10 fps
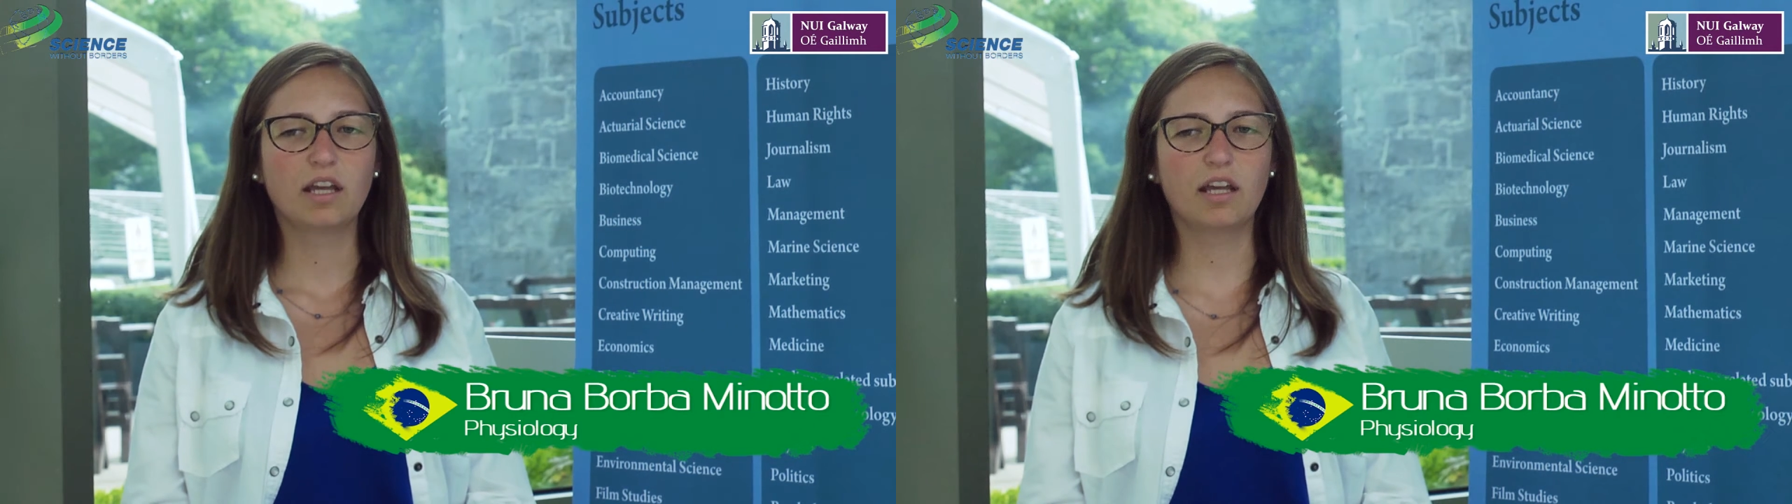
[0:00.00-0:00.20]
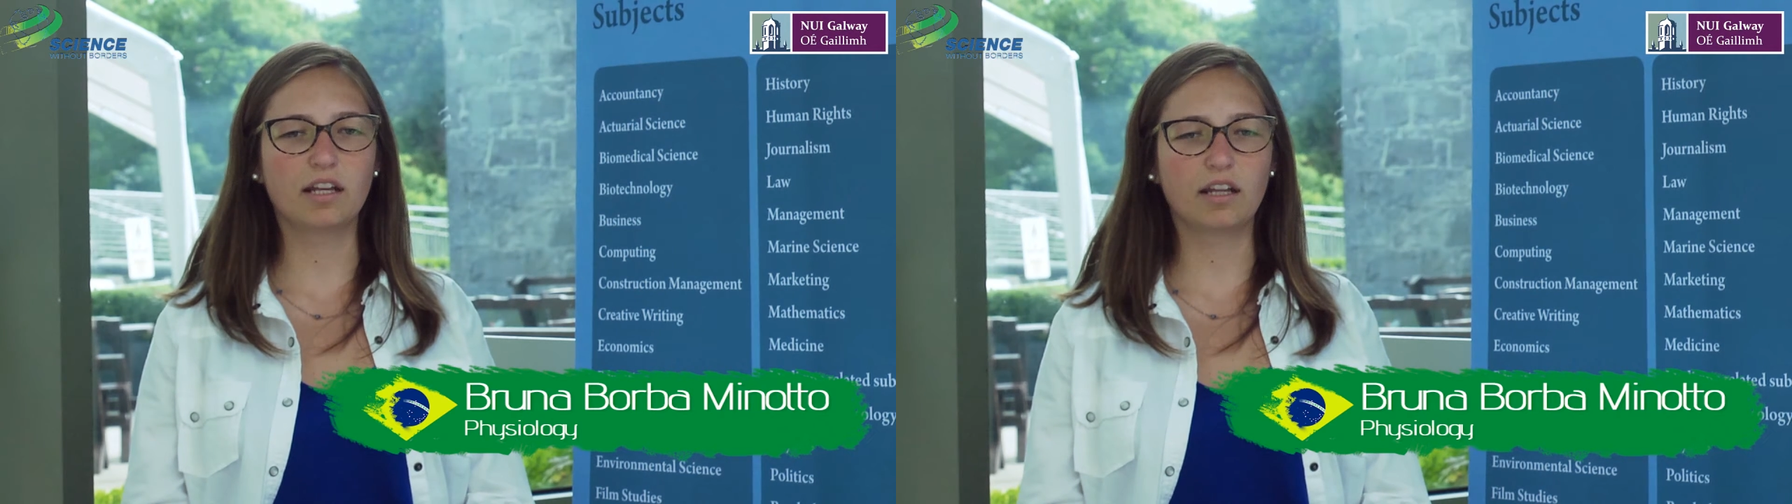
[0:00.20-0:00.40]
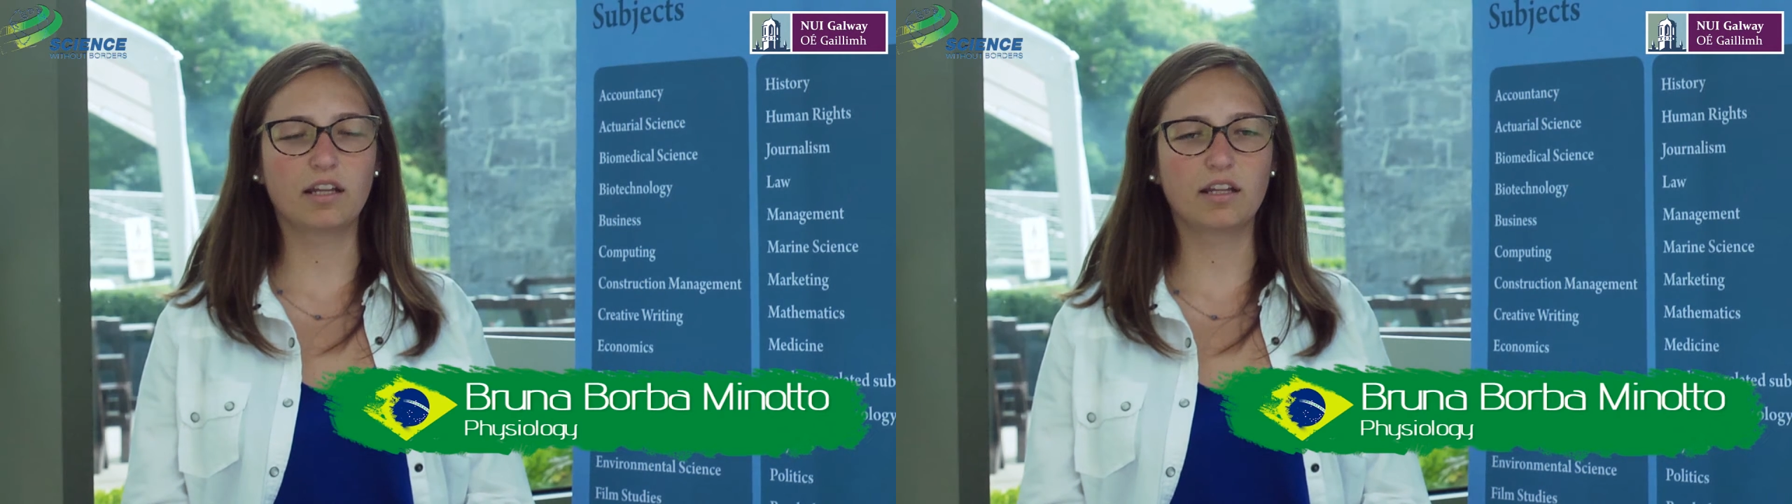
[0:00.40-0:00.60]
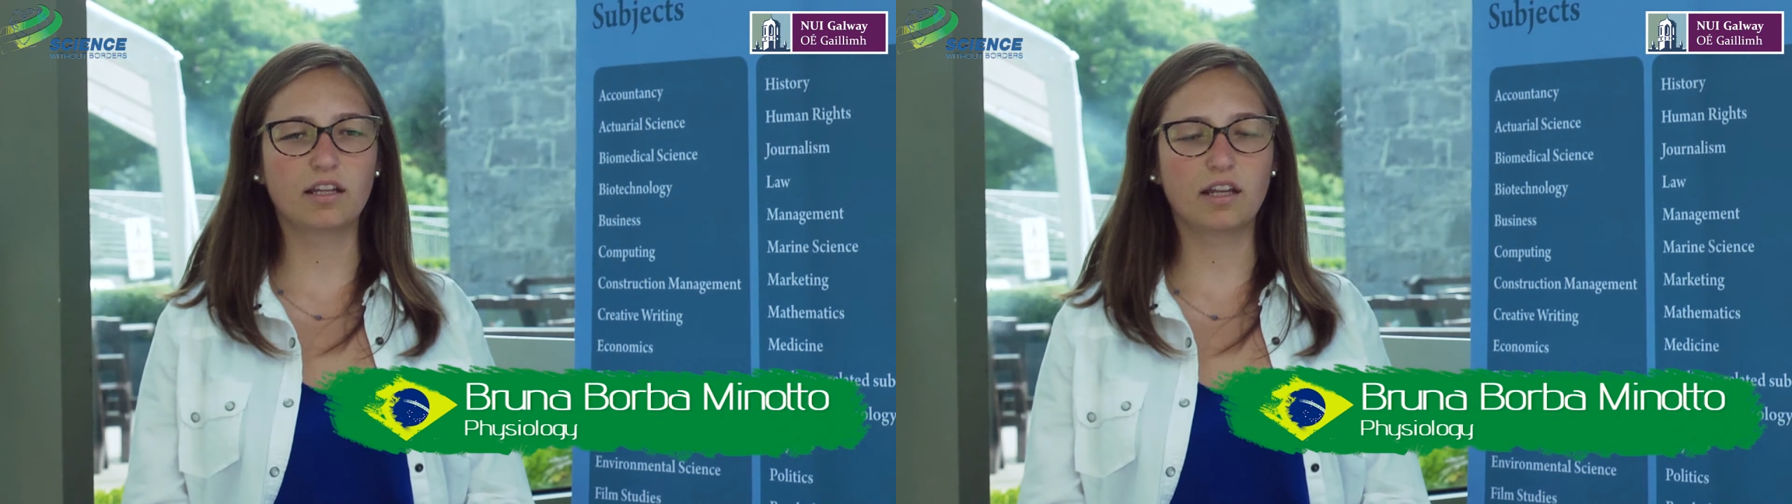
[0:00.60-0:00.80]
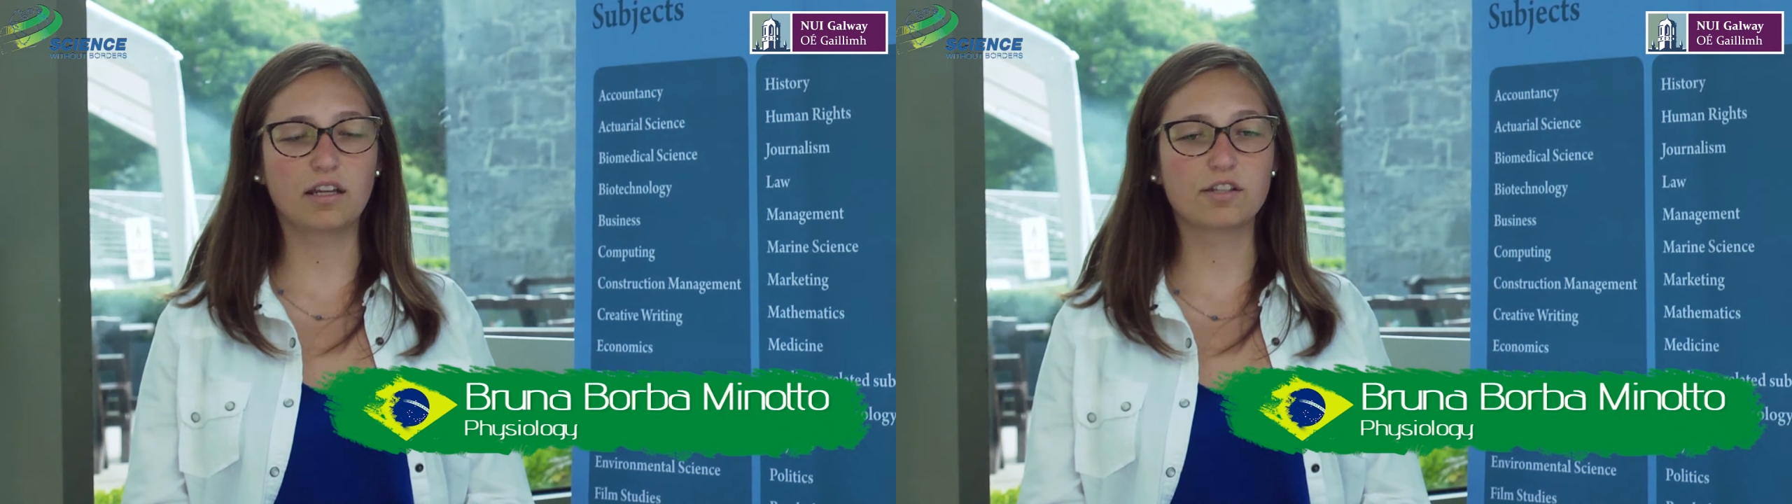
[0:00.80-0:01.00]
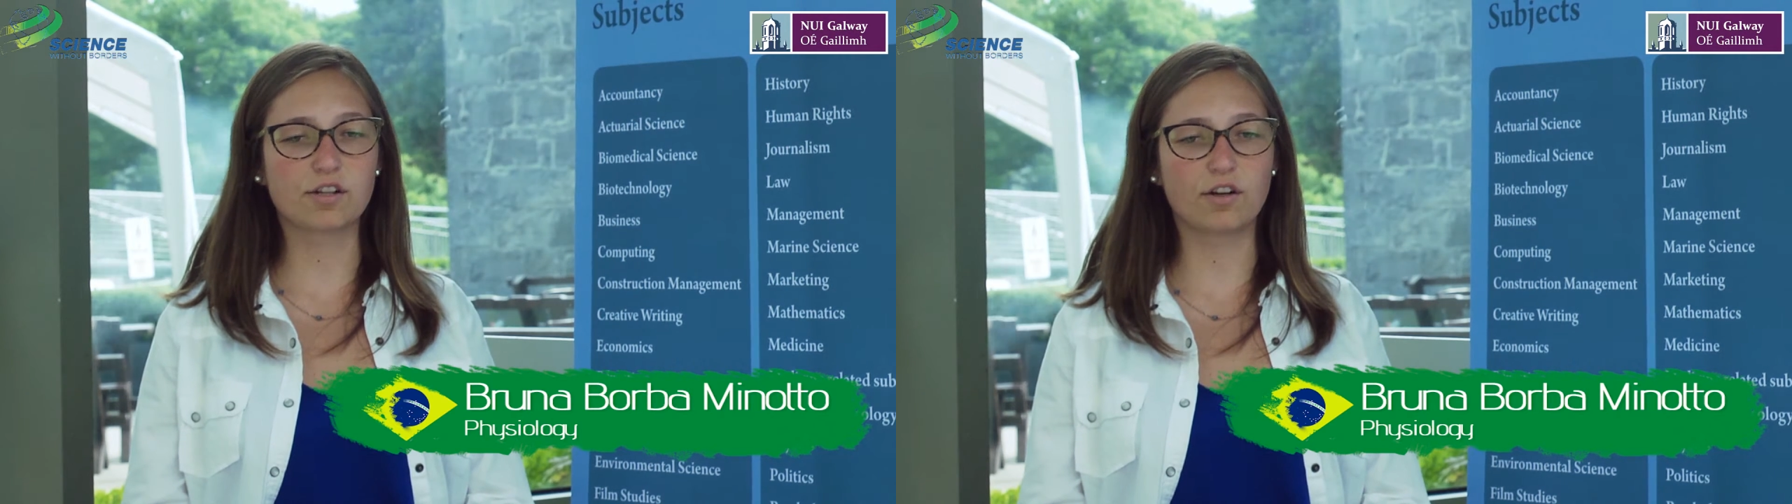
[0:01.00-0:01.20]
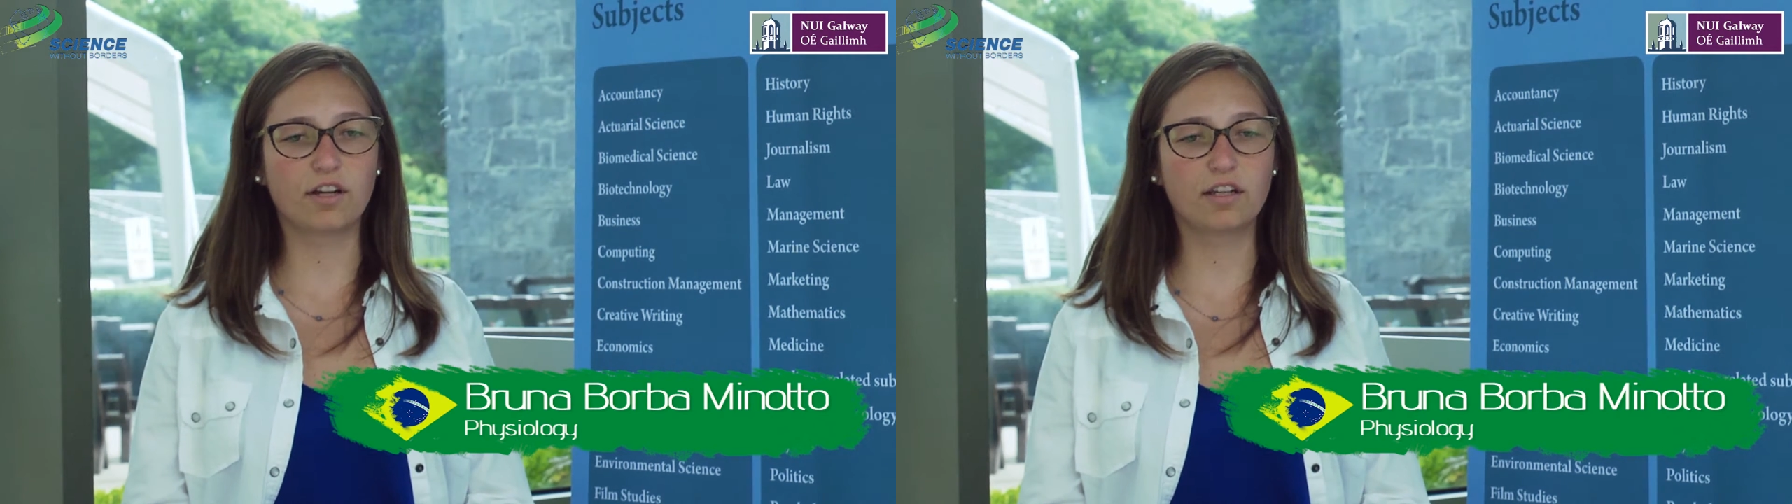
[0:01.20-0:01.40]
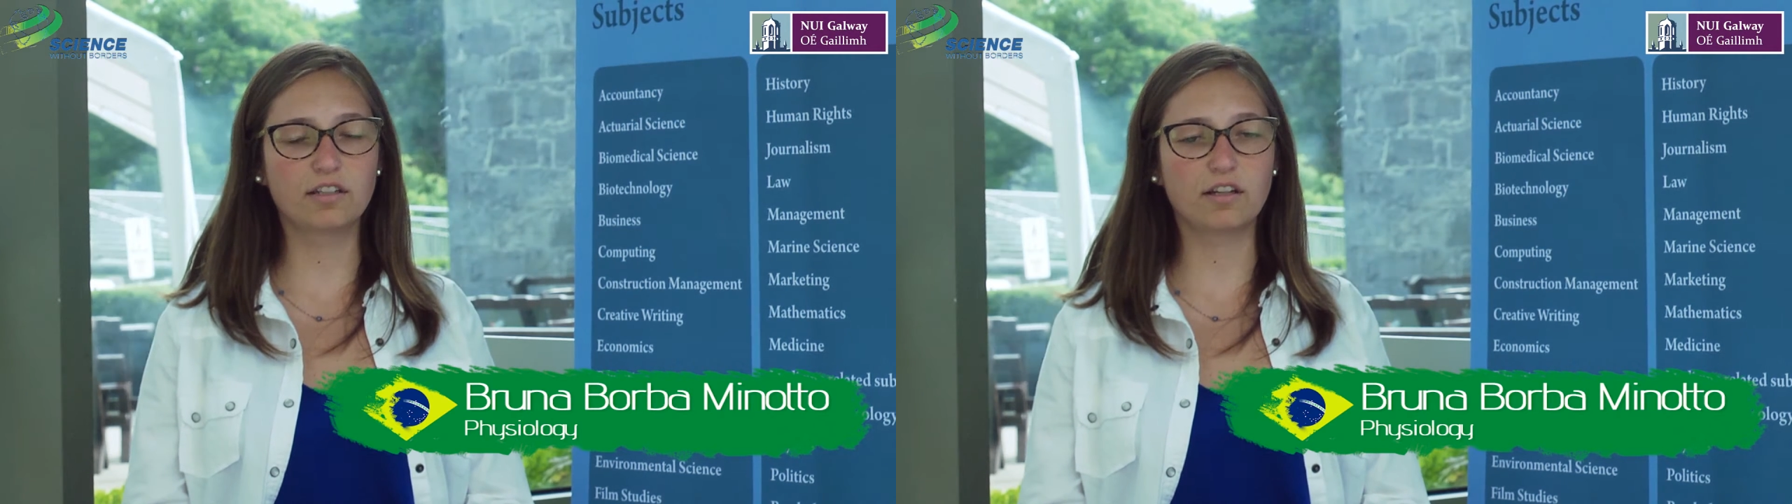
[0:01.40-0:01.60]
and I
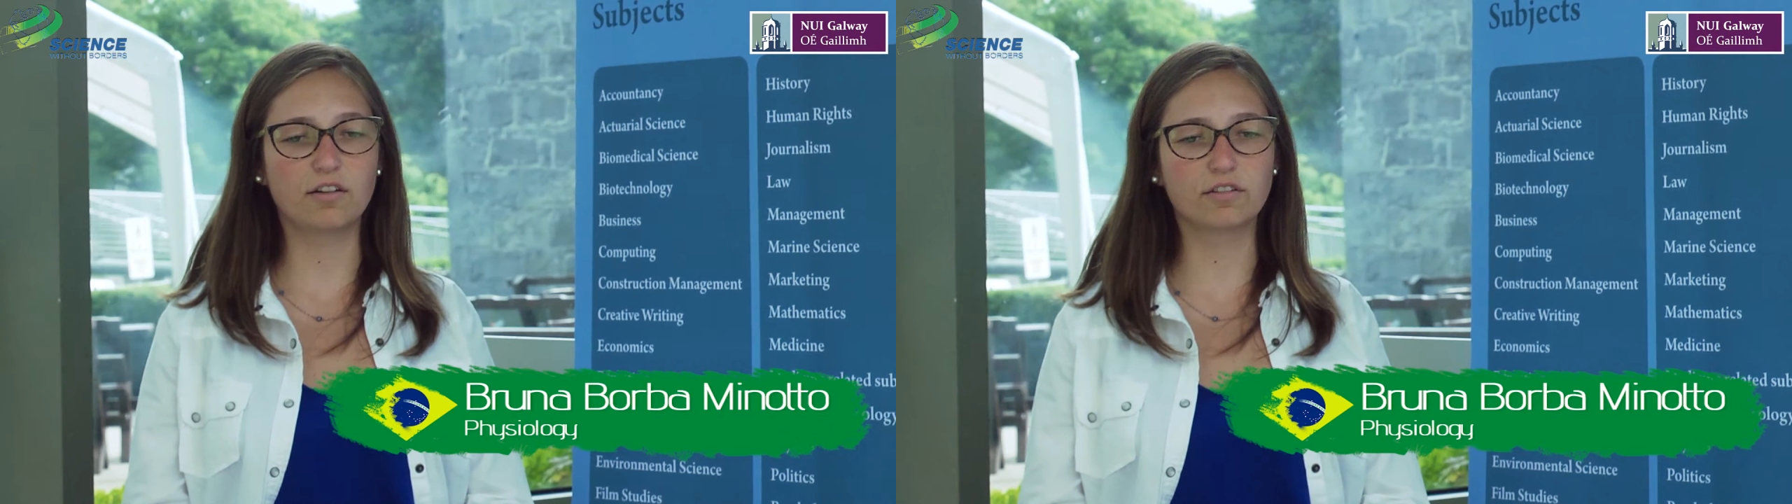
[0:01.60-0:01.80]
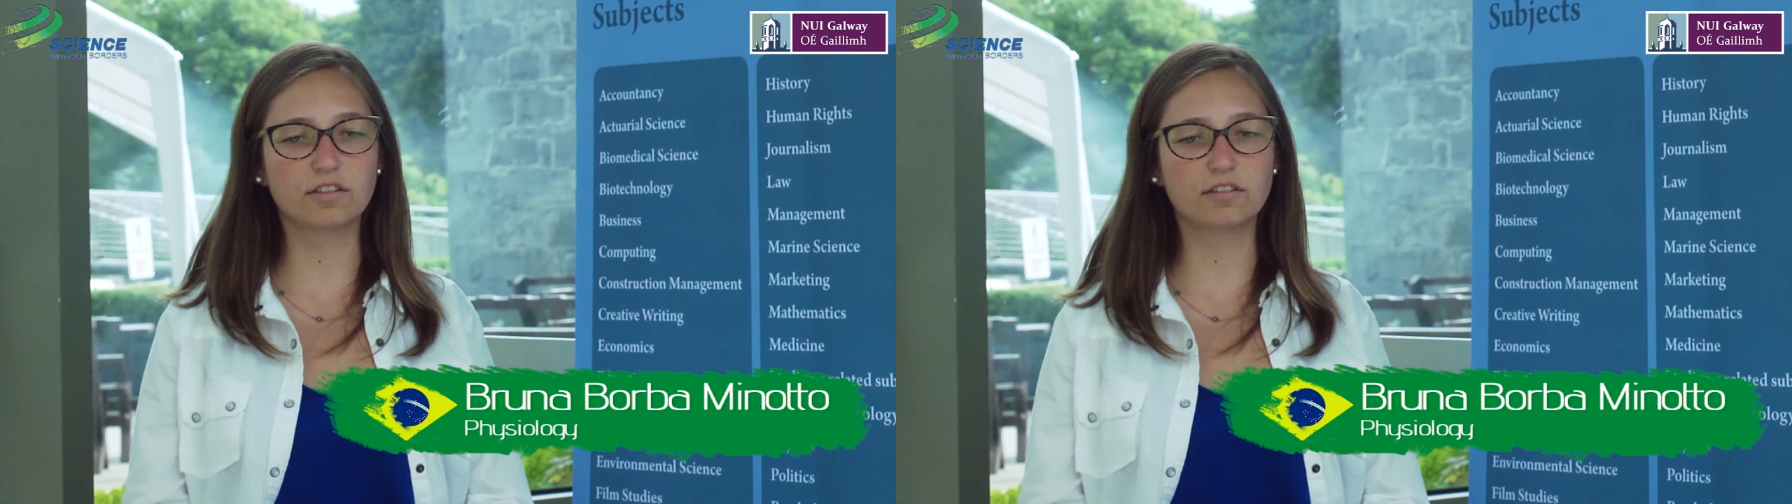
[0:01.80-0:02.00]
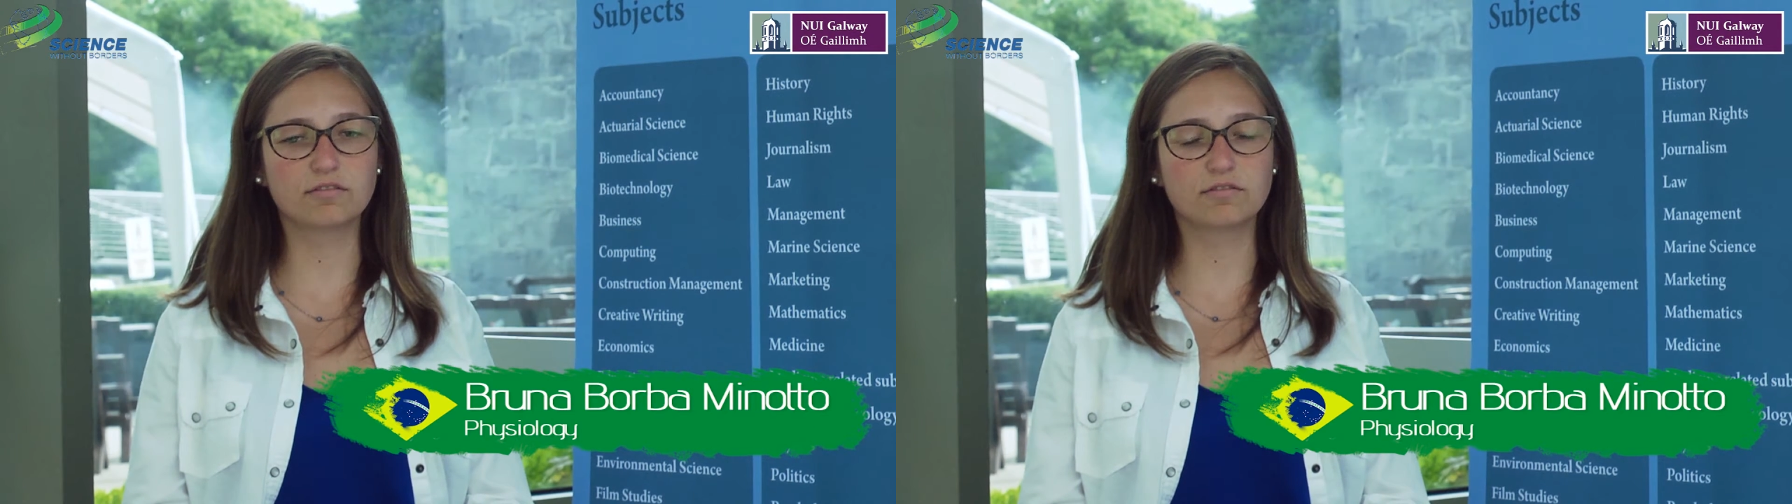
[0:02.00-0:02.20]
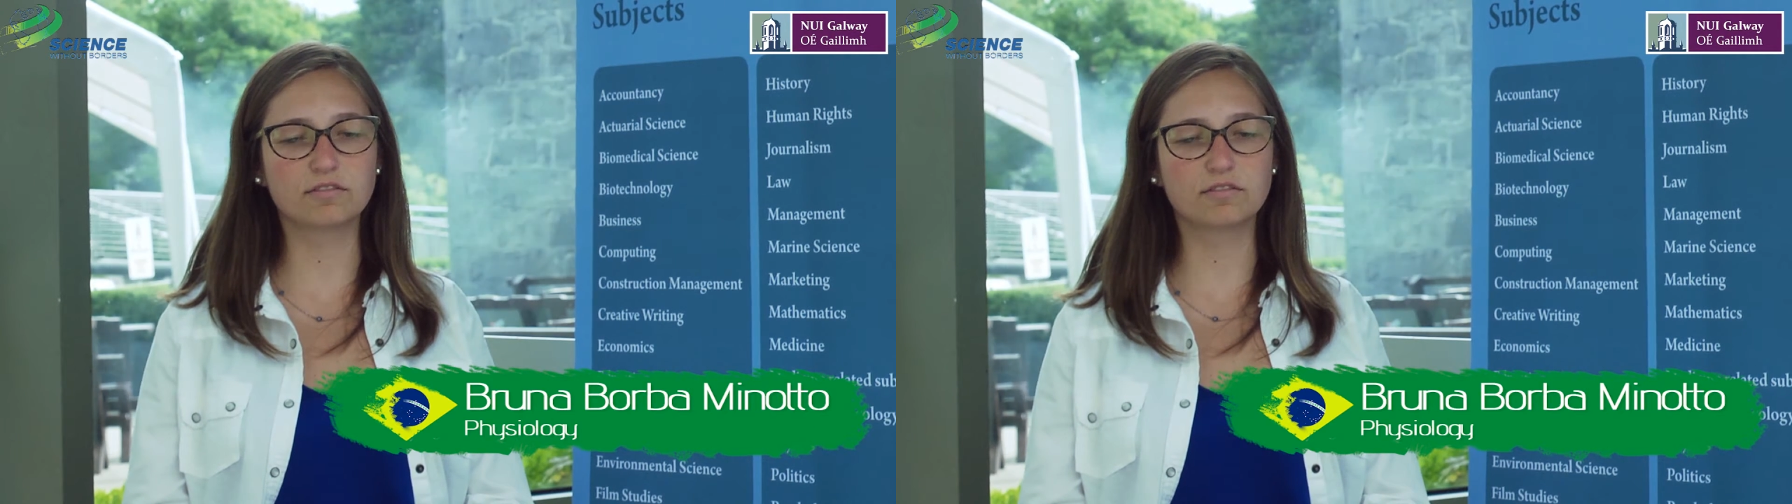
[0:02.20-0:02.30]
enjoyed all the